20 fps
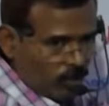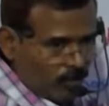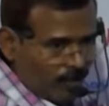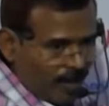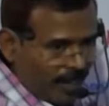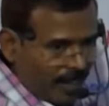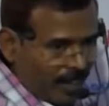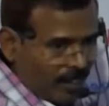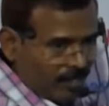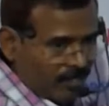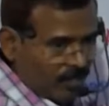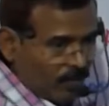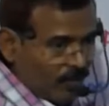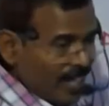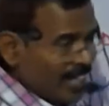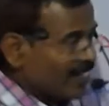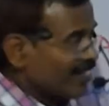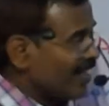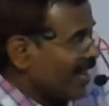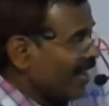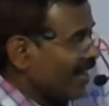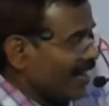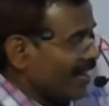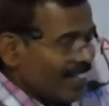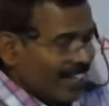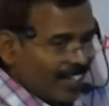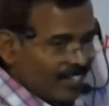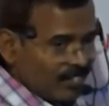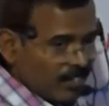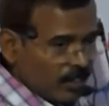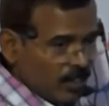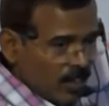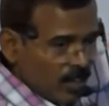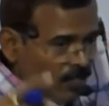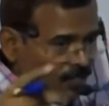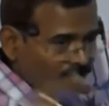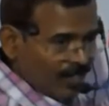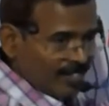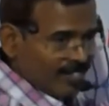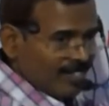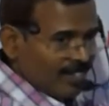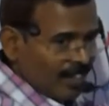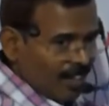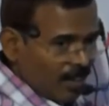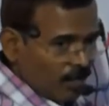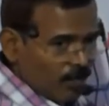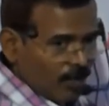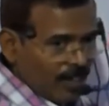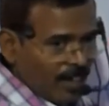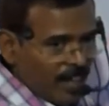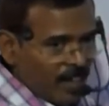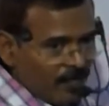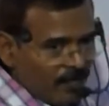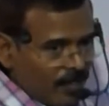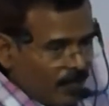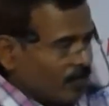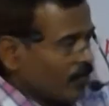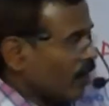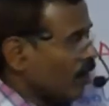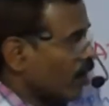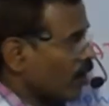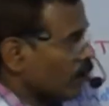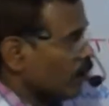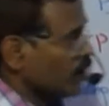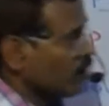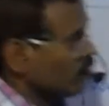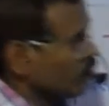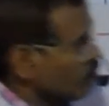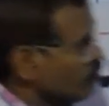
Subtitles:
will be attached. Where they are attached? First carbon and 5th carbon.